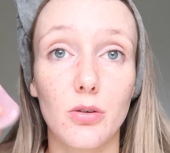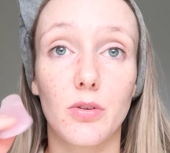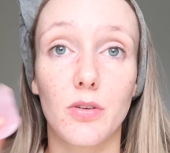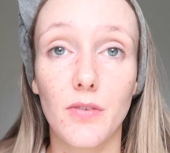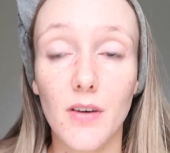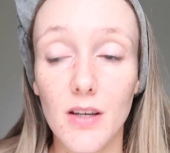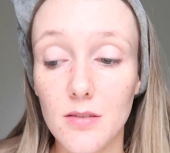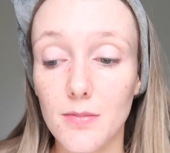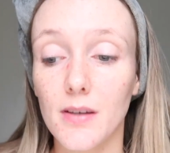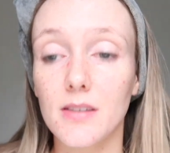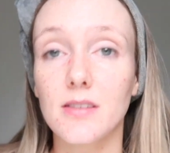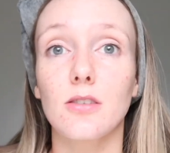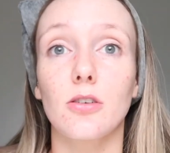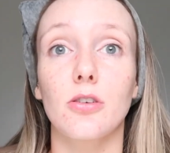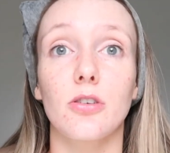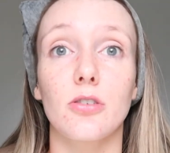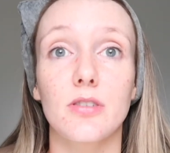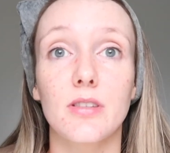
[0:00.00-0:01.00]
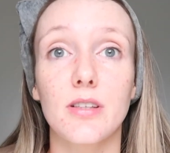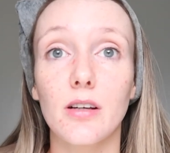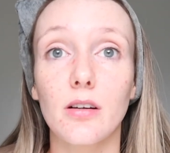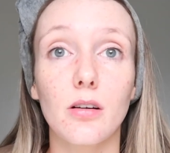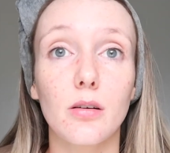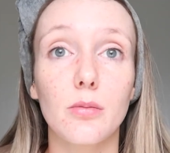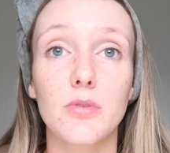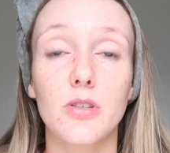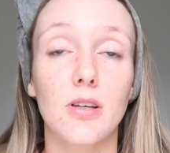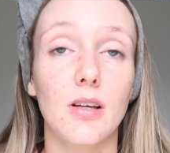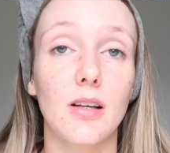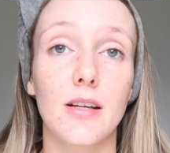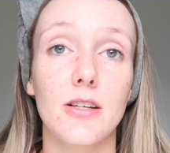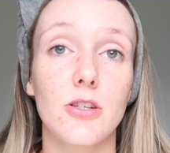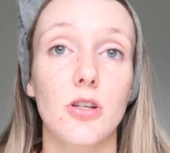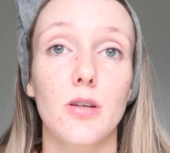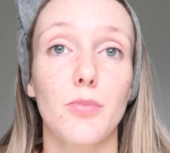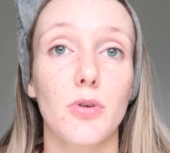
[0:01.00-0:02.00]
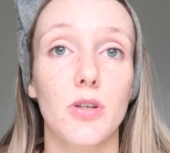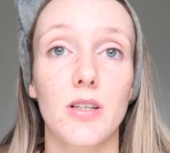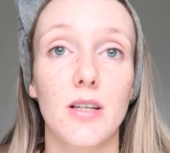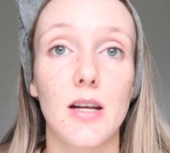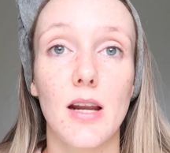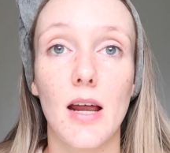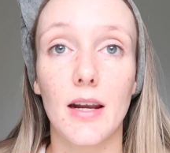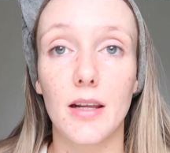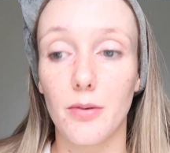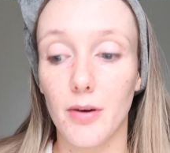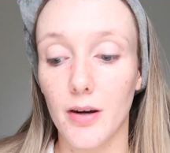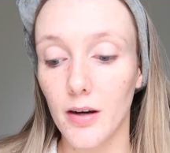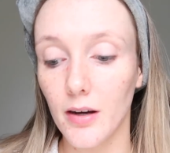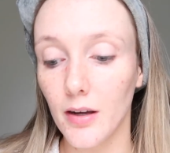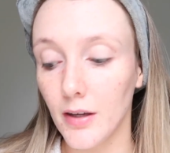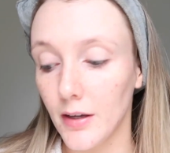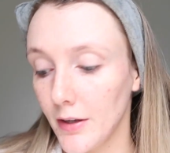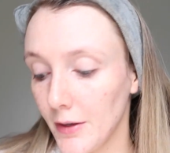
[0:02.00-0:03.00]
with the face mask or your serums. You can literally put it in anywhere.